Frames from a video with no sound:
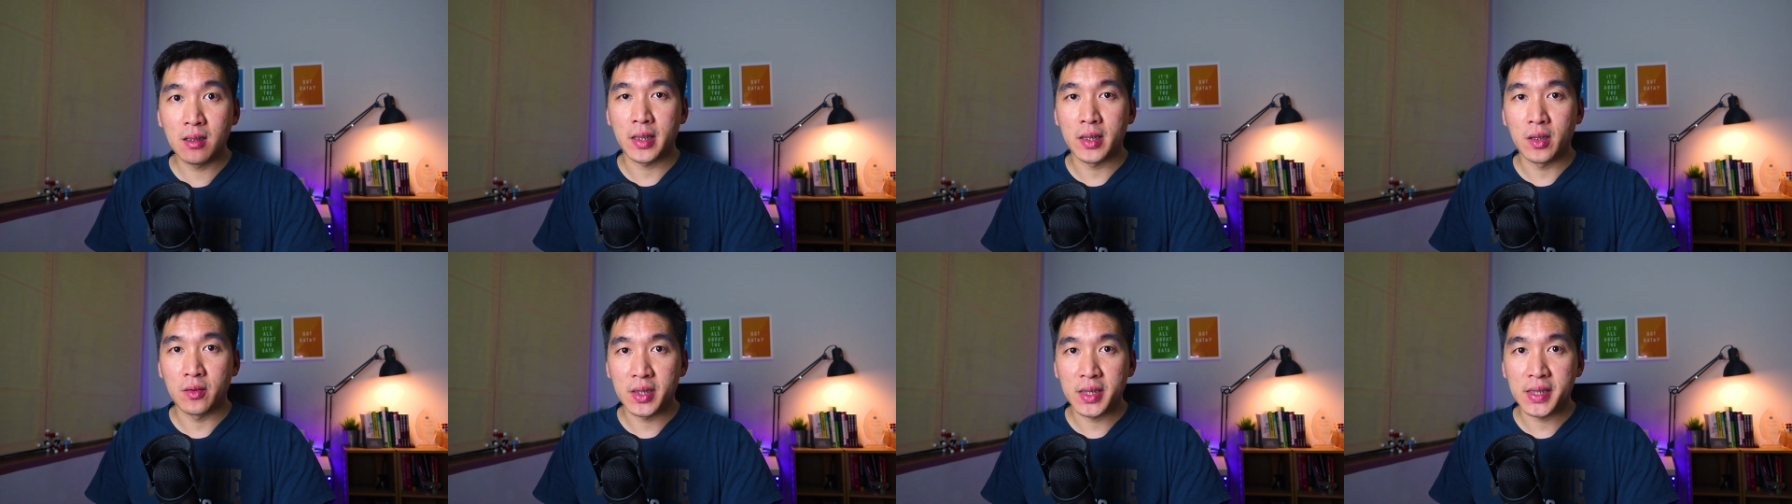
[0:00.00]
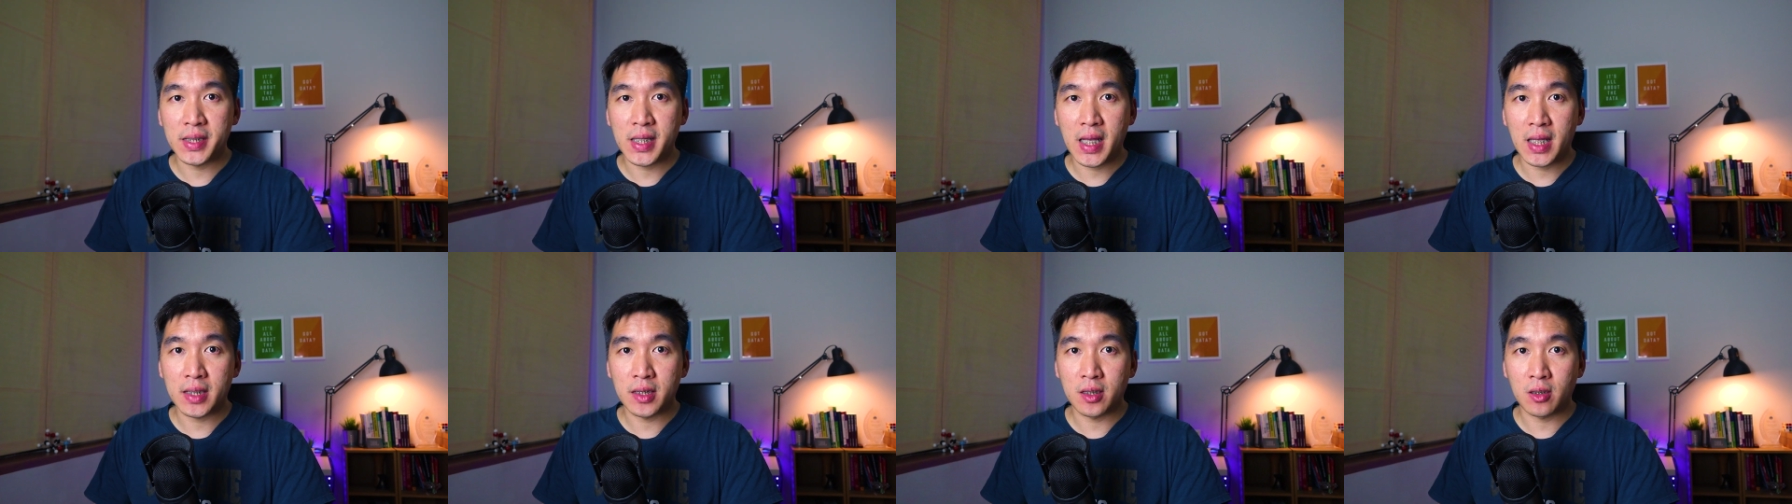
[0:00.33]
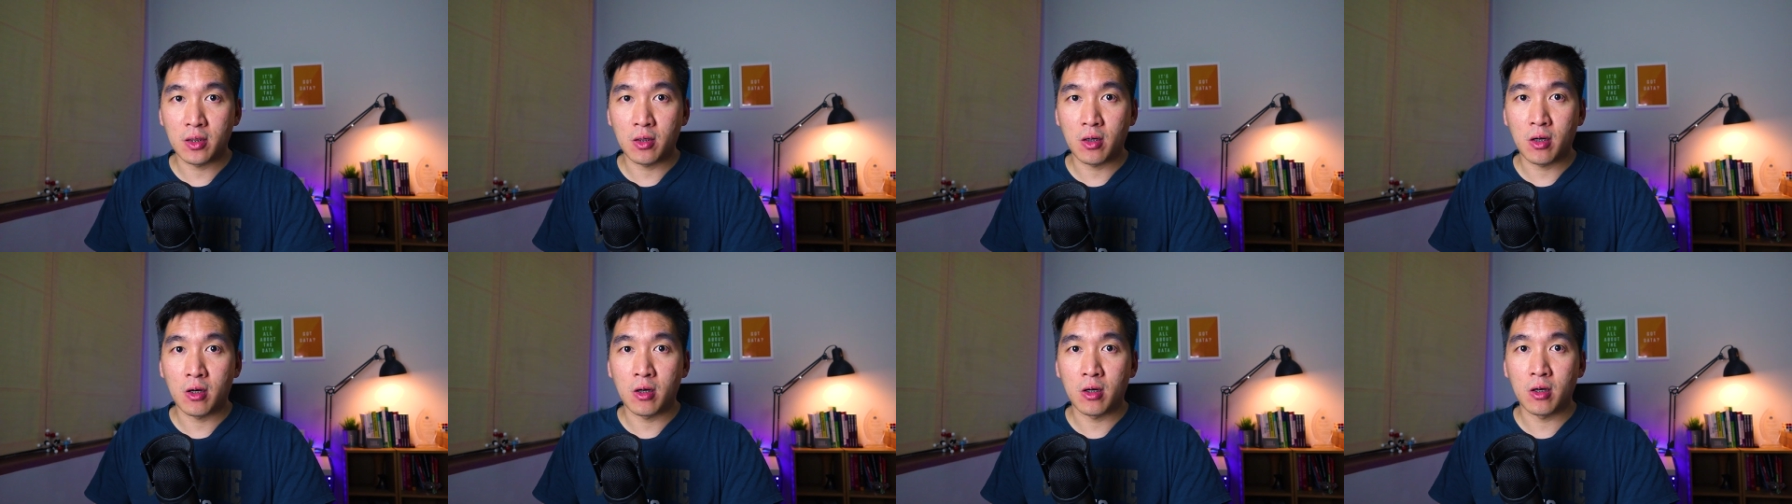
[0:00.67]
I noticed that
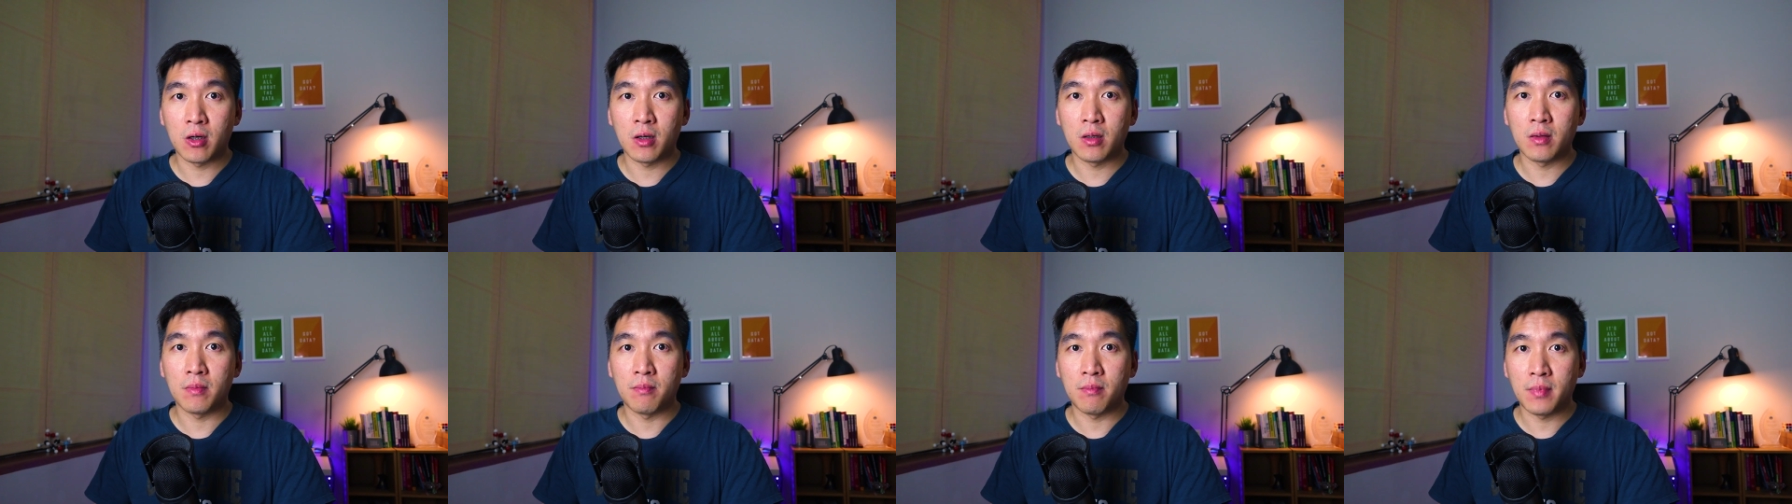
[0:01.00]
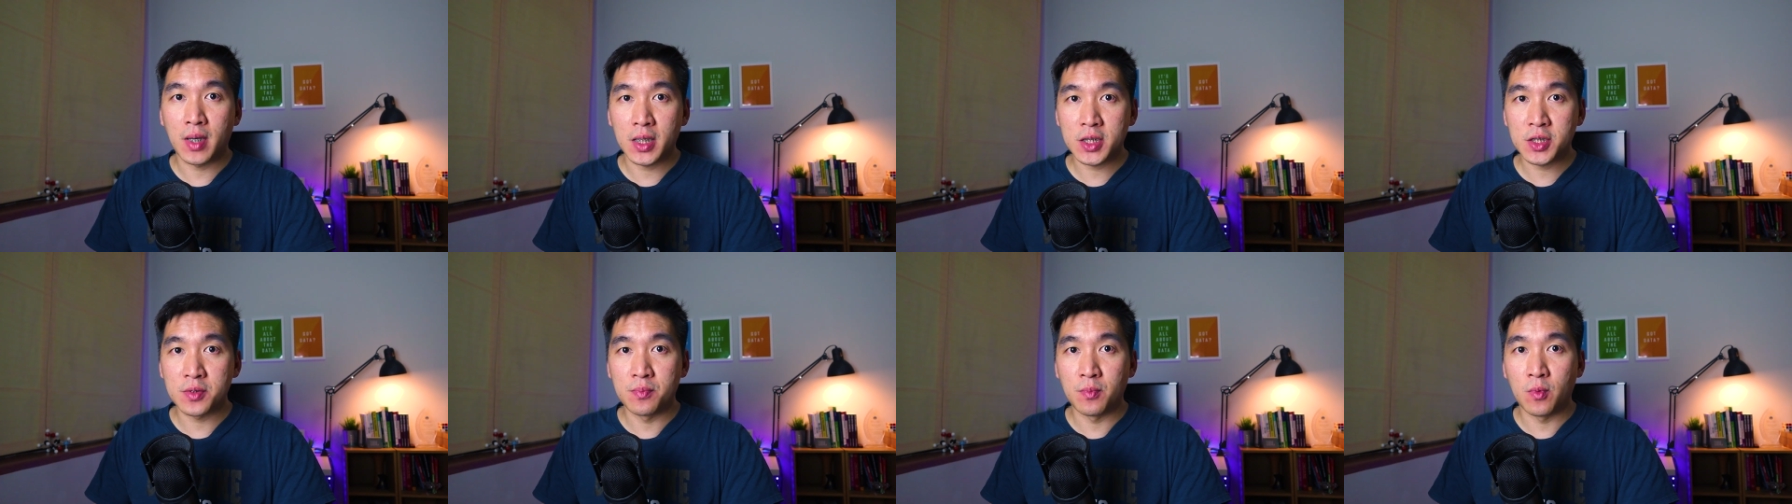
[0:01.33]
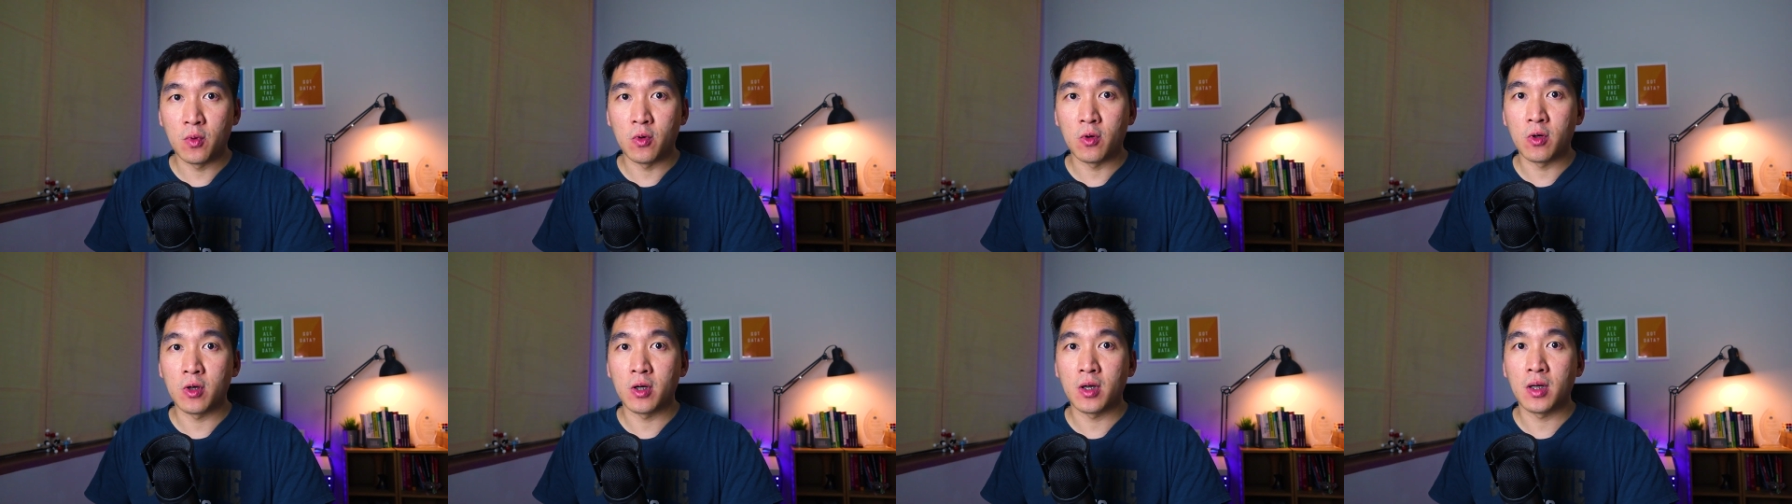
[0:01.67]
there are much
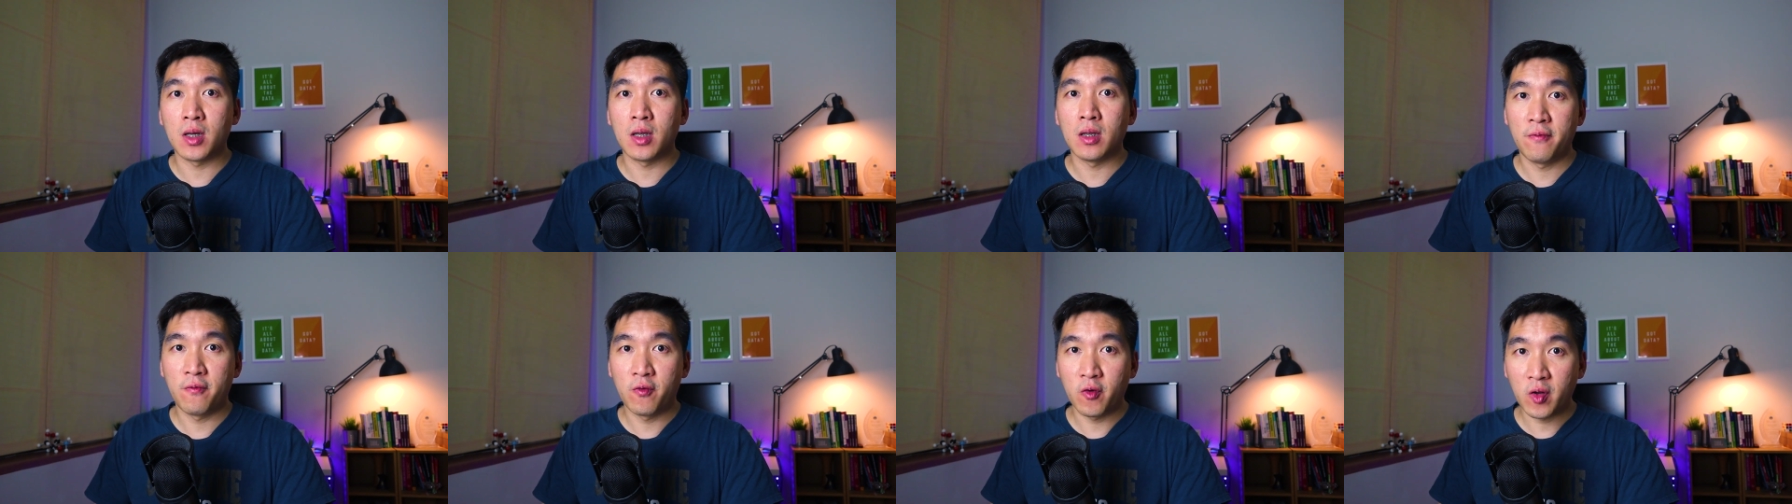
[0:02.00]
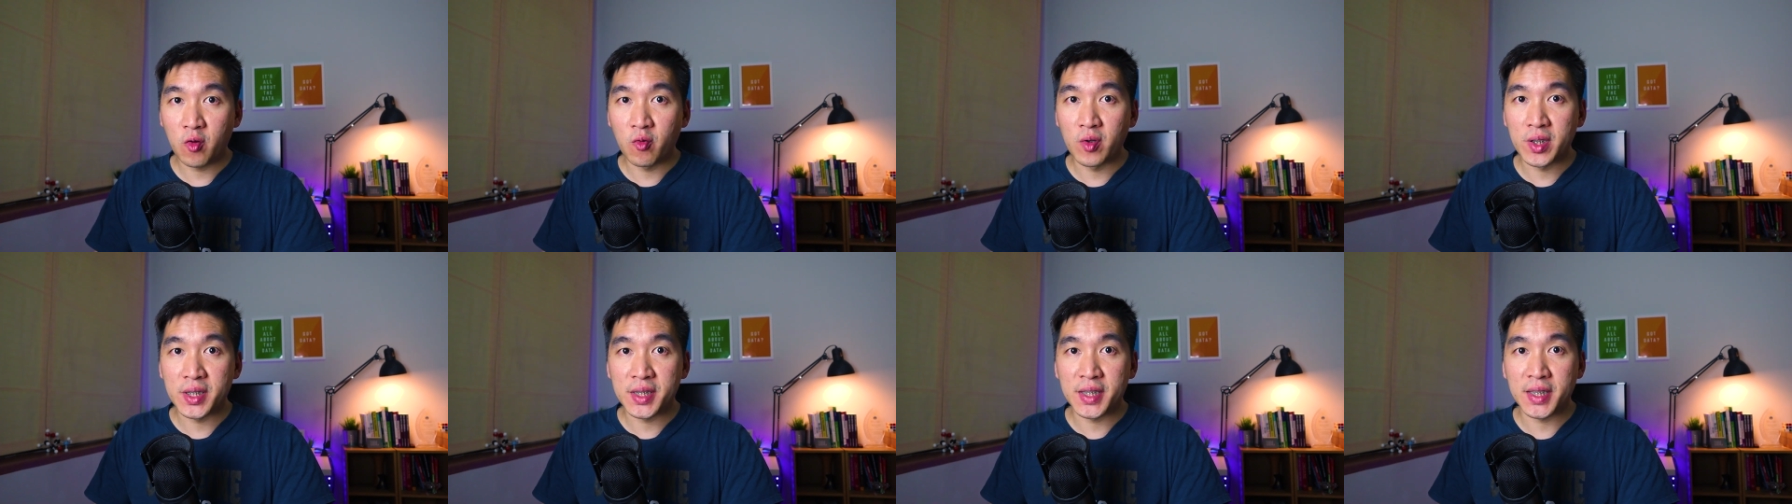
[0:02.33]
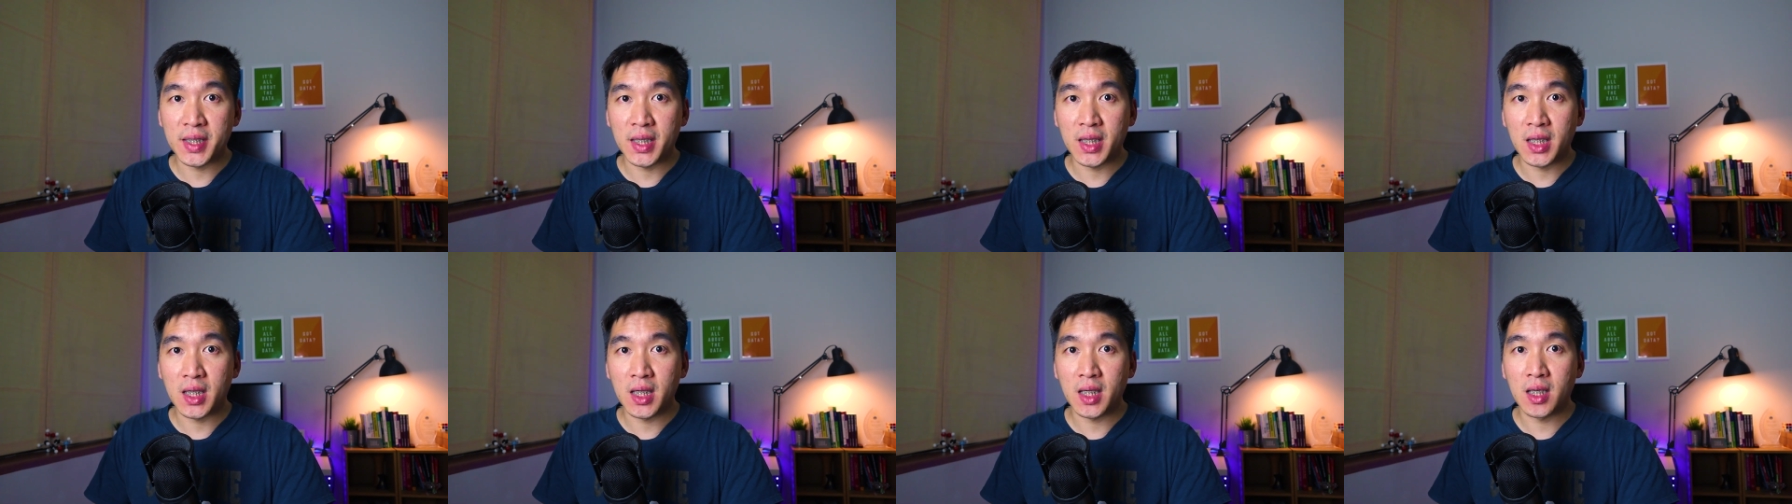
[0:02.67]
more
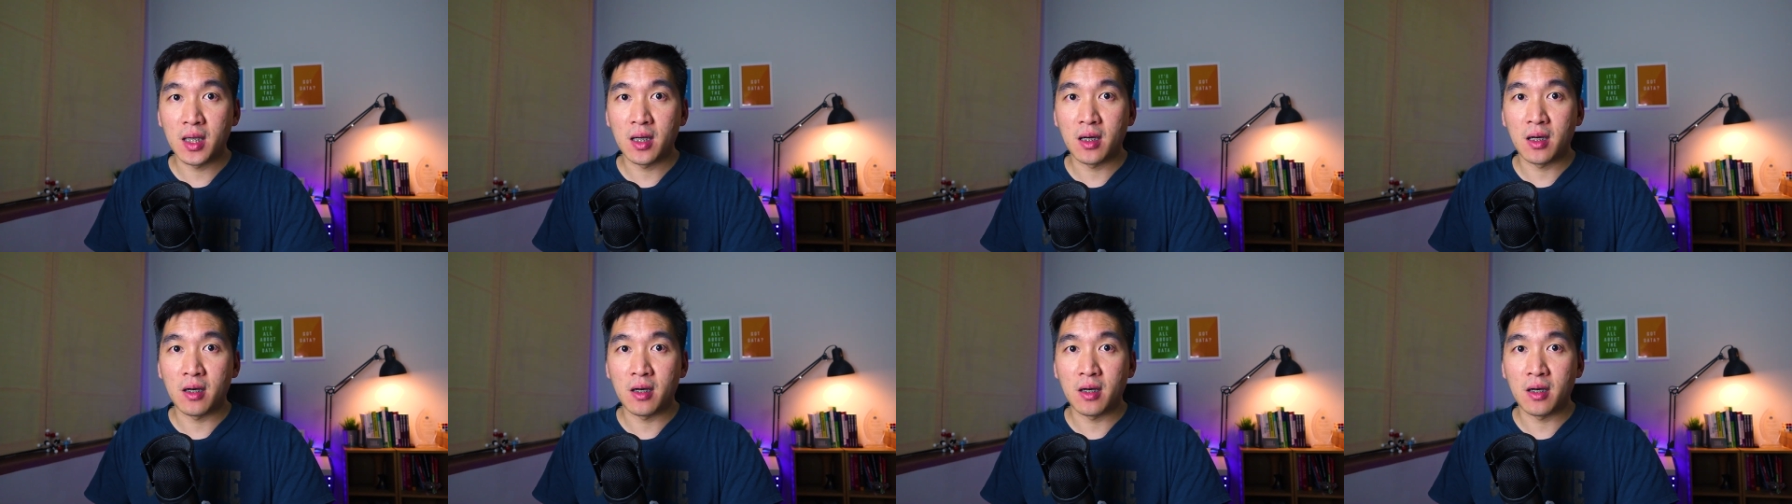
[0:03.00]
frequency